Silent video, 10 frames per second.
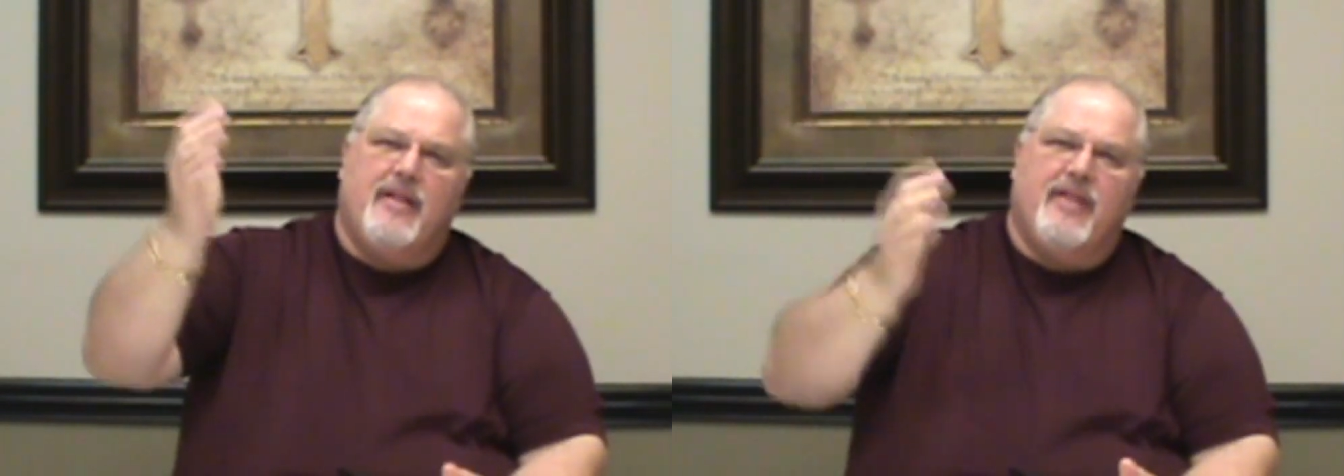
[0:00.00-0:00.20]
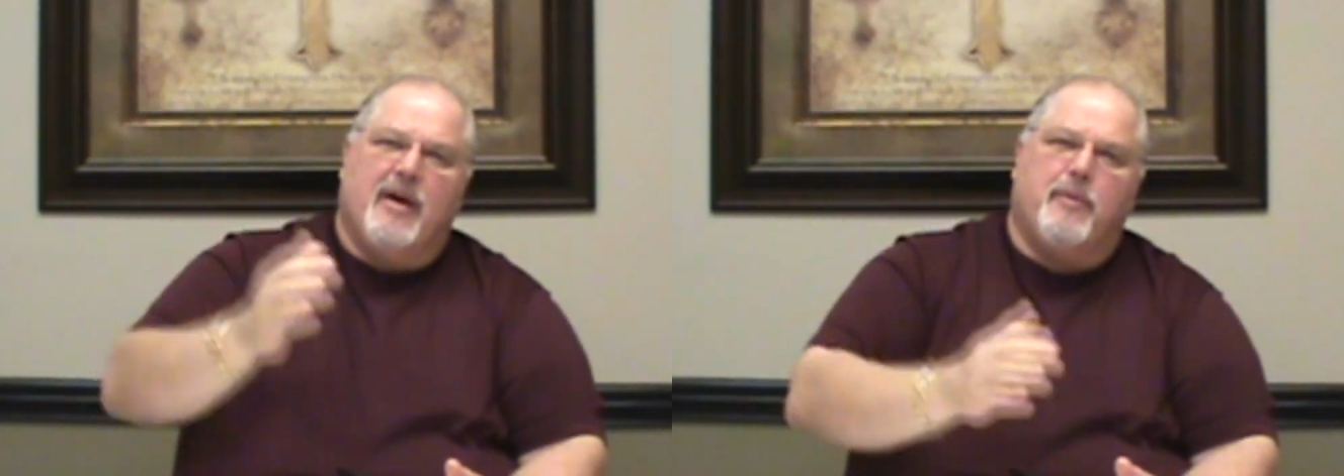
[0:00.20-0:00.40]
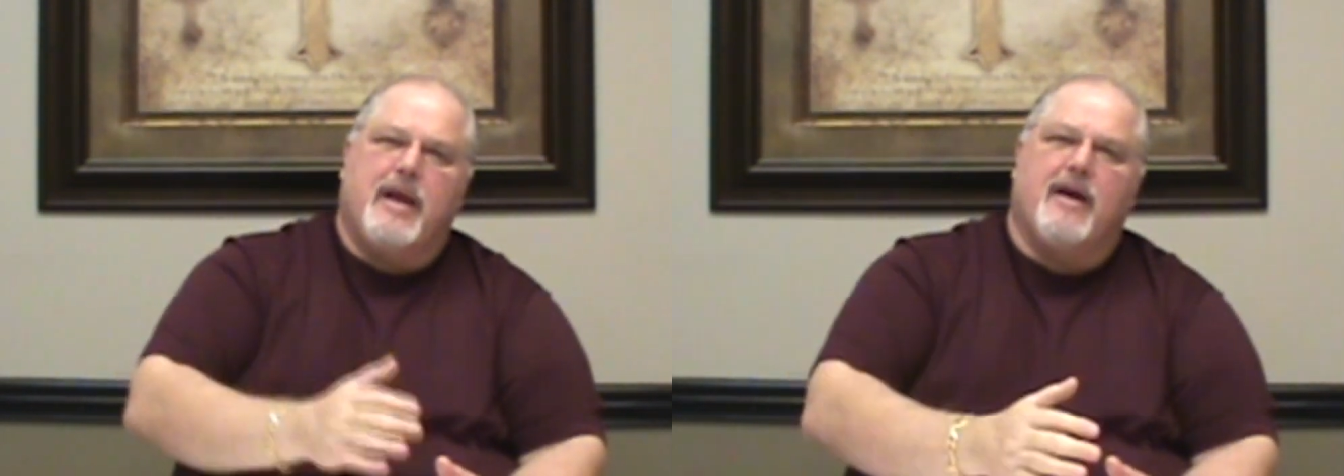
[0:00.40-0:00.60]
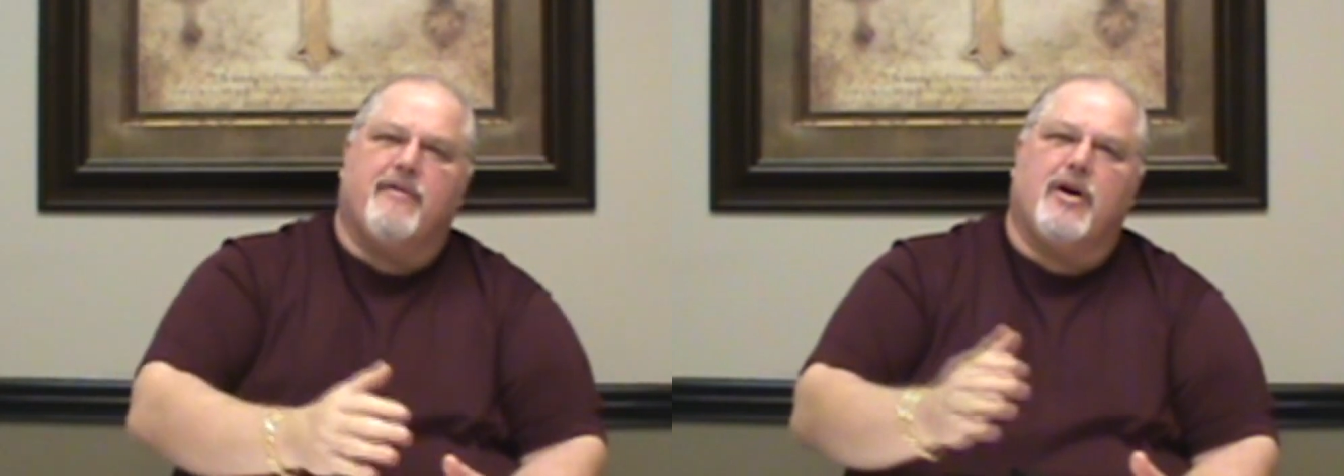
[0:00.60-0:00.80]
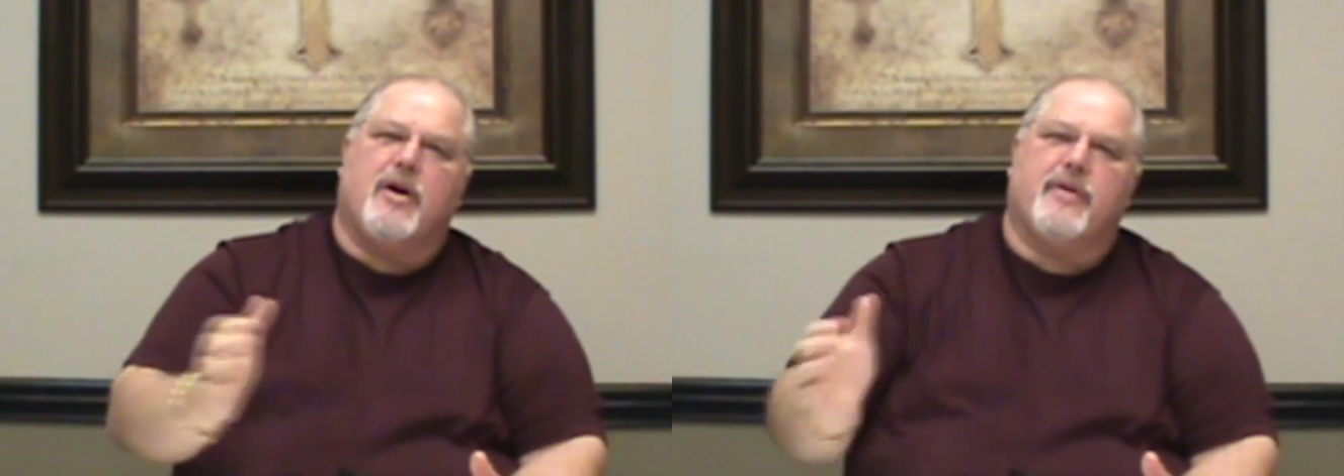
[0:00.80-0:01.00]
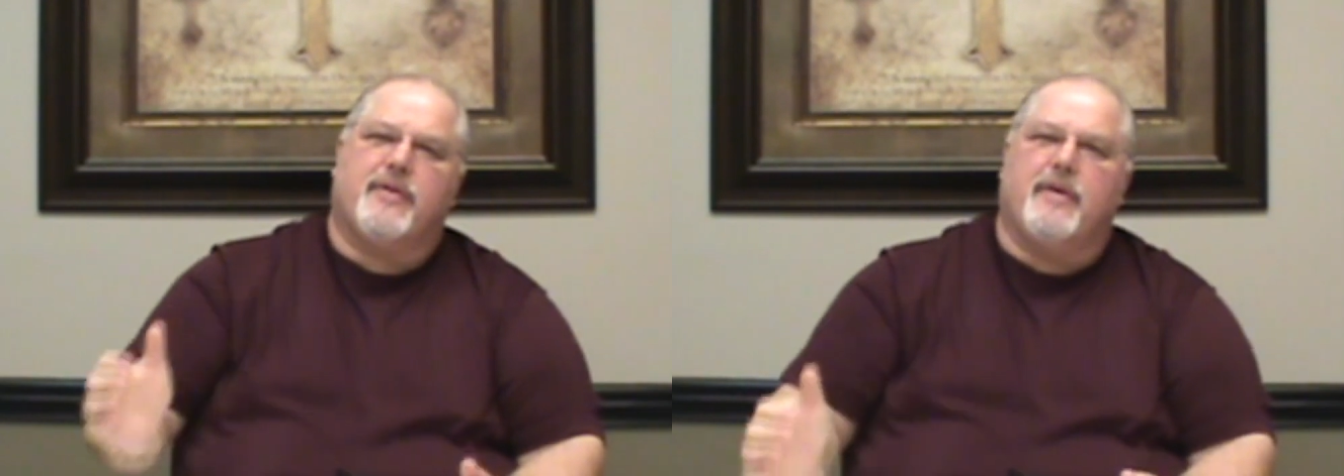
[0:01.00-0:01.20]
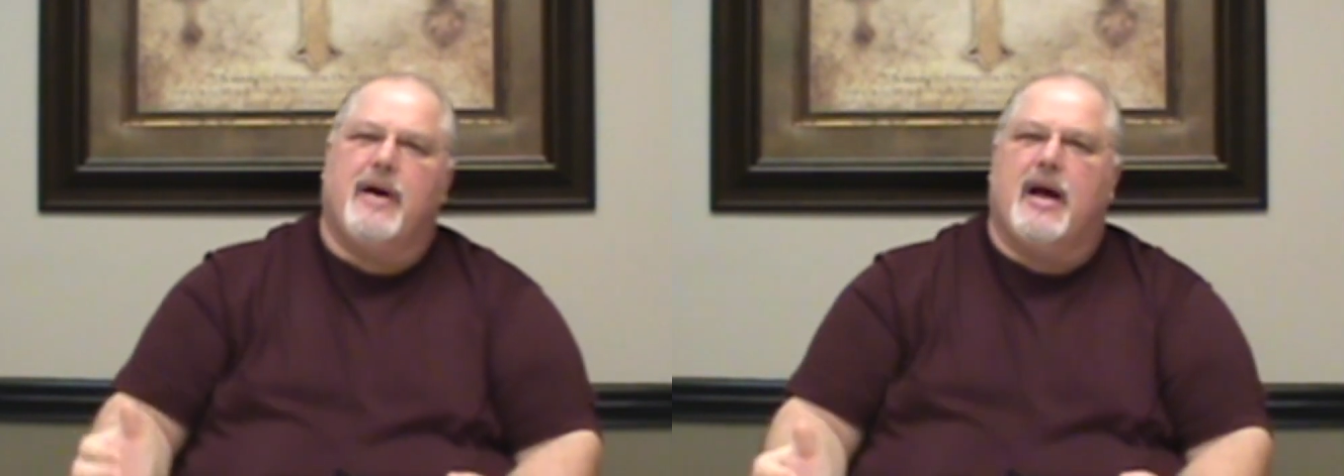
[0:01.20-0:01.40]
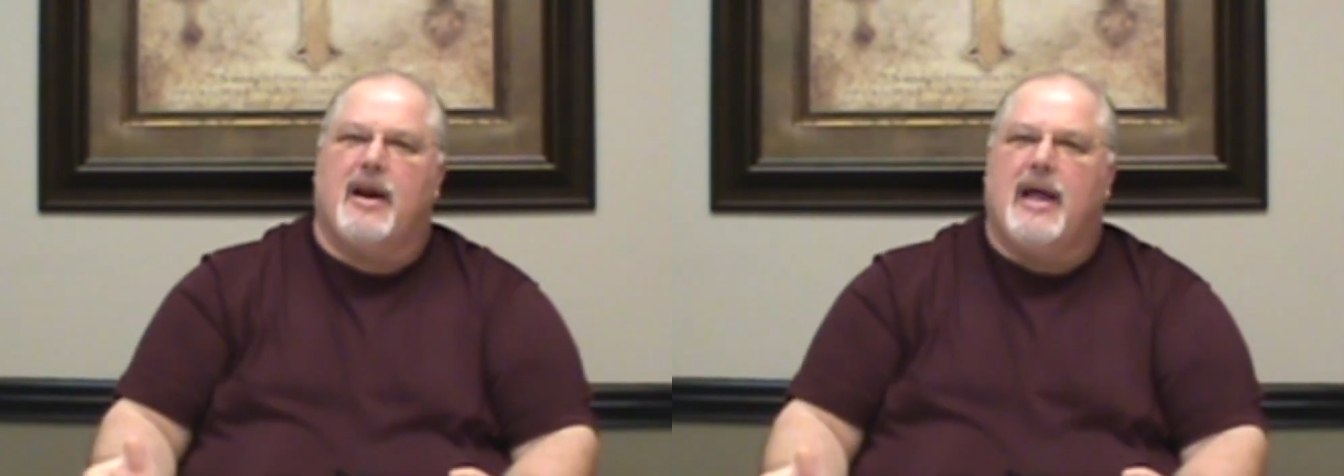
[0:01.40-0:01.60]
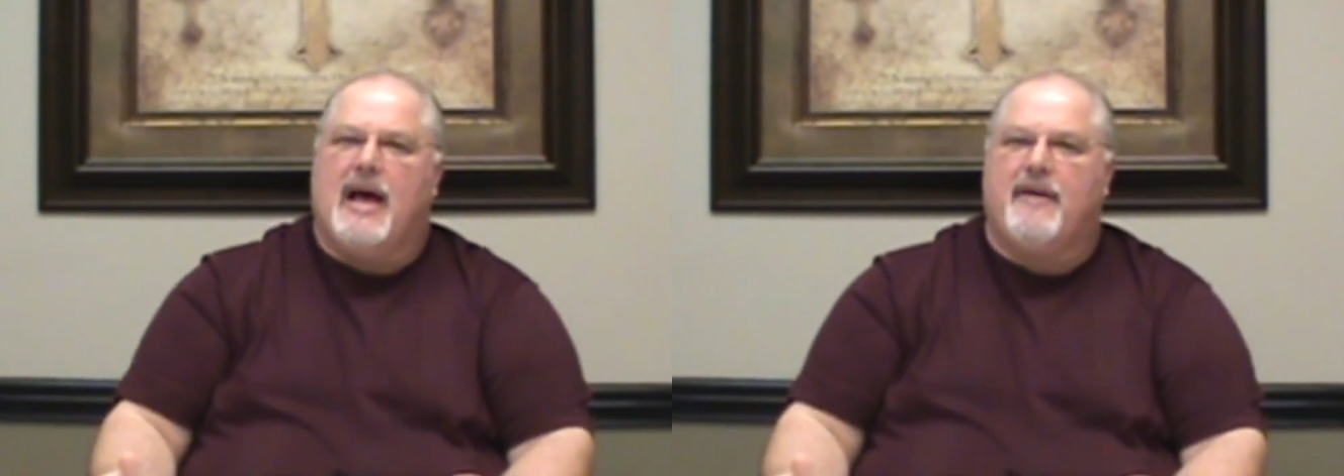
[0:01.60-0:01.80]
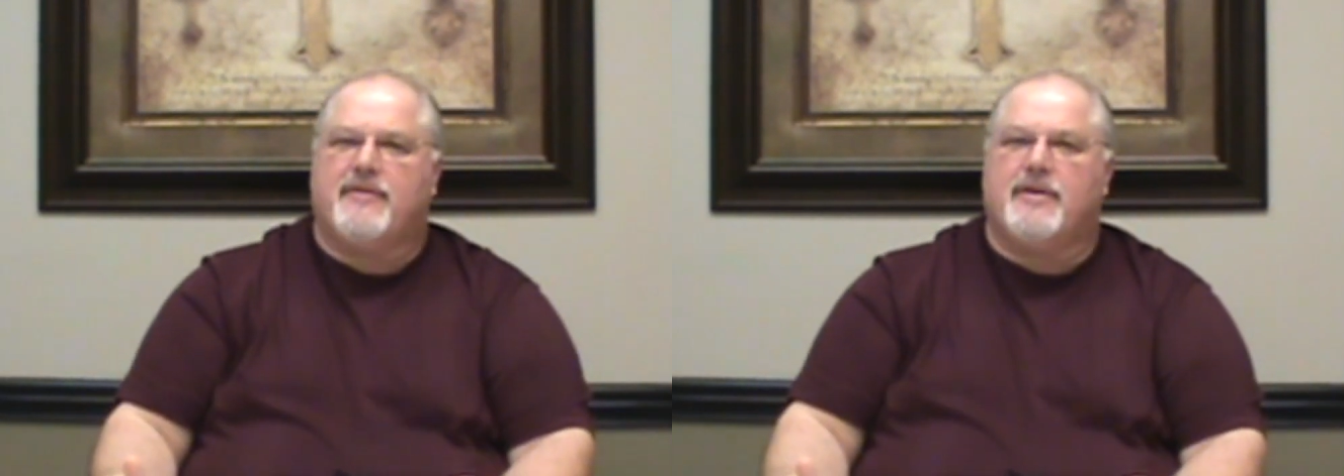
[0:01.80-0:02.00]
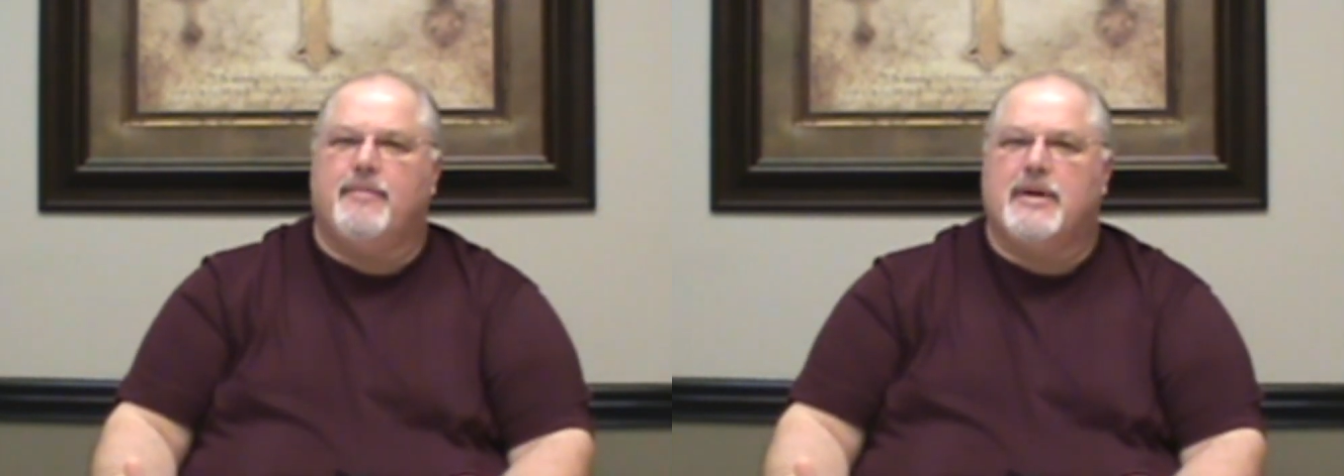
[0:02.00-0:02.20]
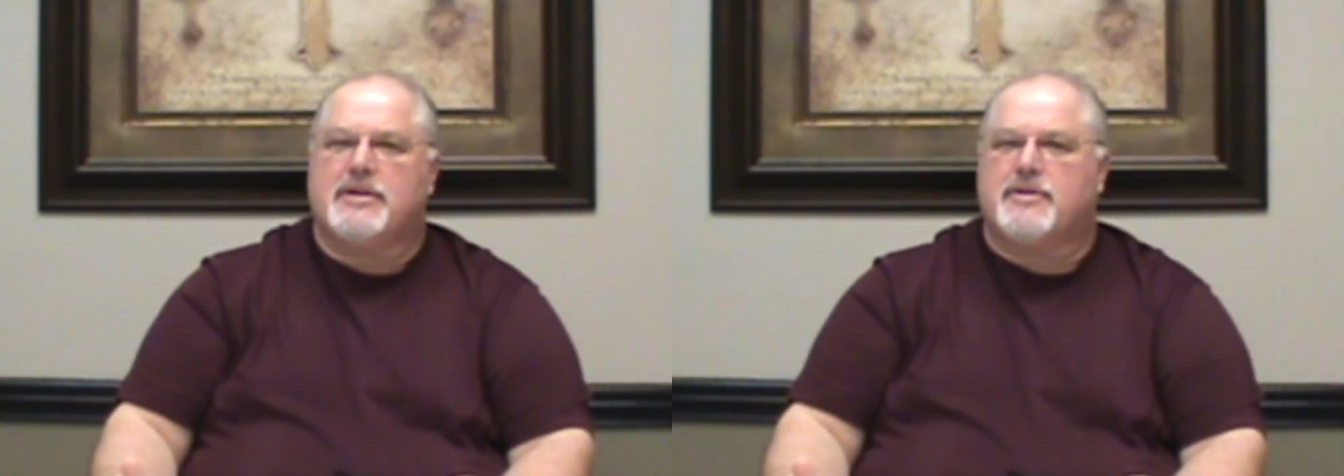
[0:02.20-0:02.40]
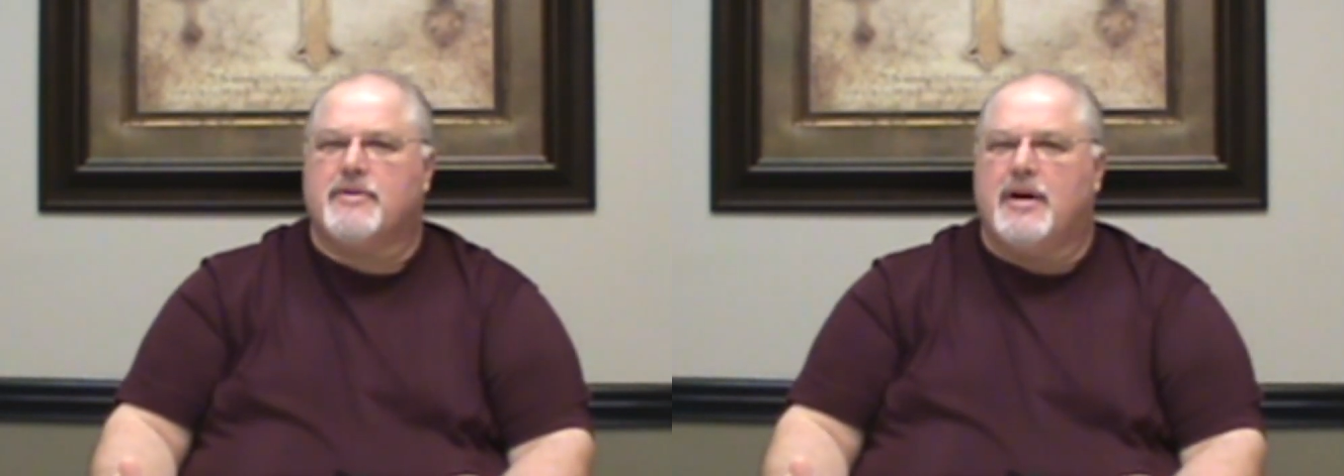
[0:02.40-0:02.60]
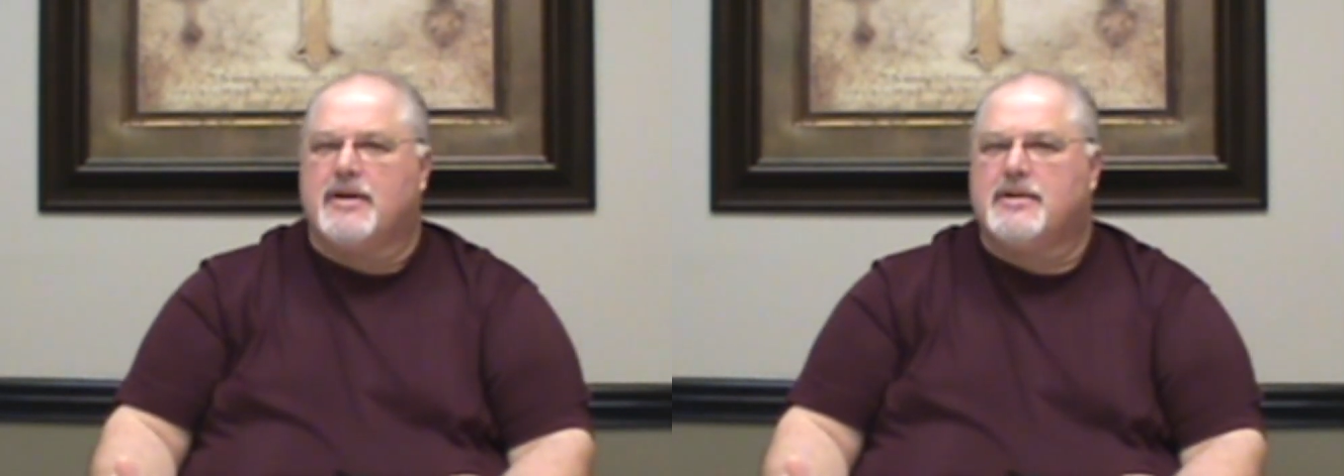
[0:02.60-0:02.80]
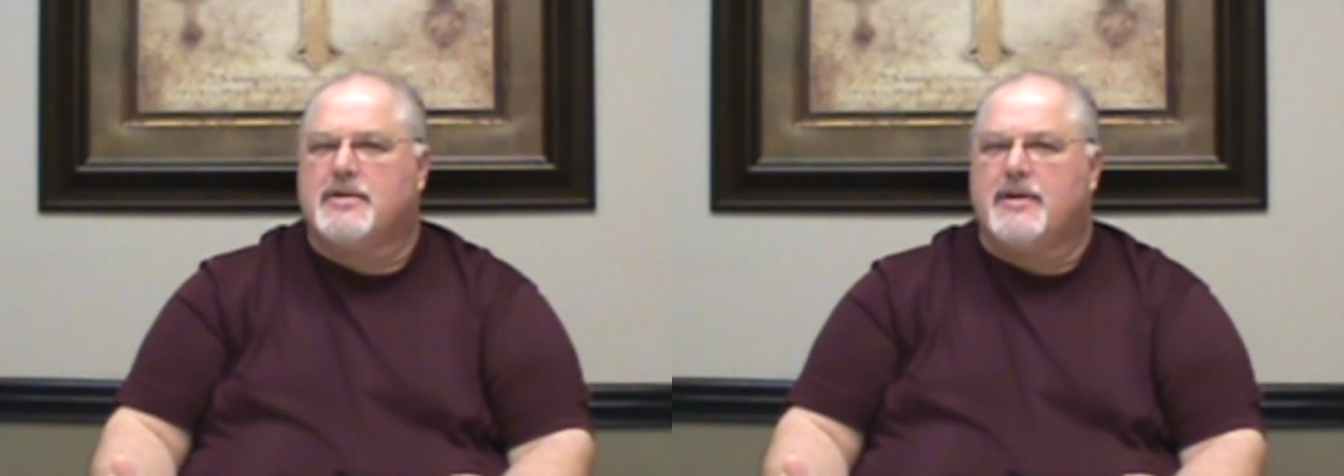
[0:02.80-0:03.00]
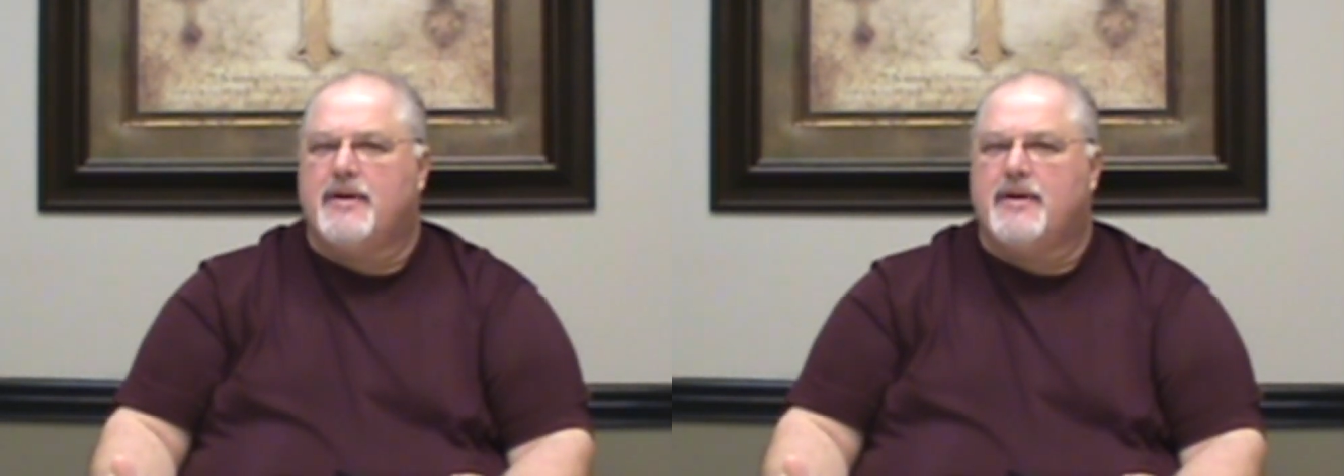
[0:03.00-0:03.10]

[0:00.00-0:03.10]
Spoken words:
that we have learned throughout life to mistrust.